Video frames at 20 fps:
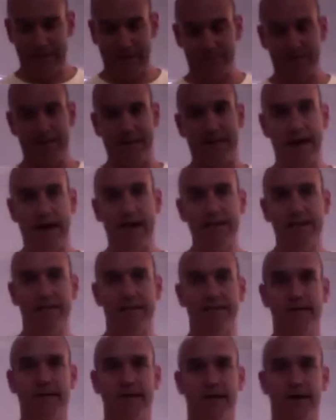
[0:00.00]
up the
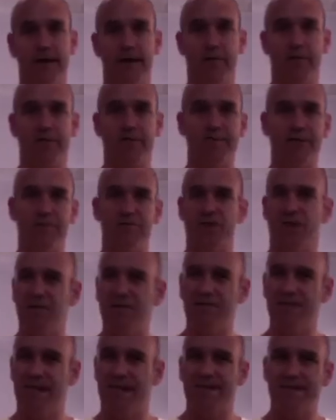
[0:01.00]
nuts, because sometimes
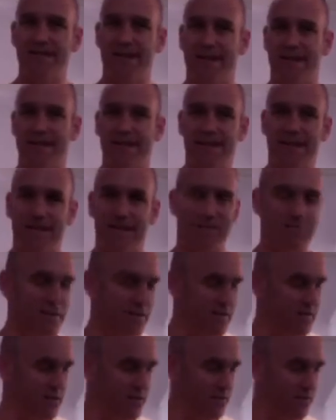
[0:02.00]
nuts tend to get a little bit
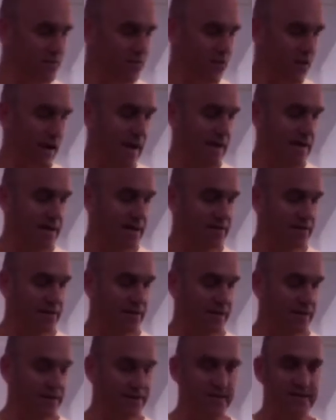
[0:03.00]
sort of grainy
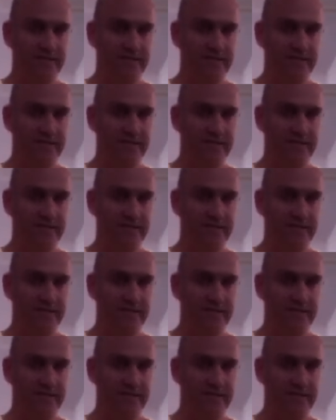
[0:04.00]
in your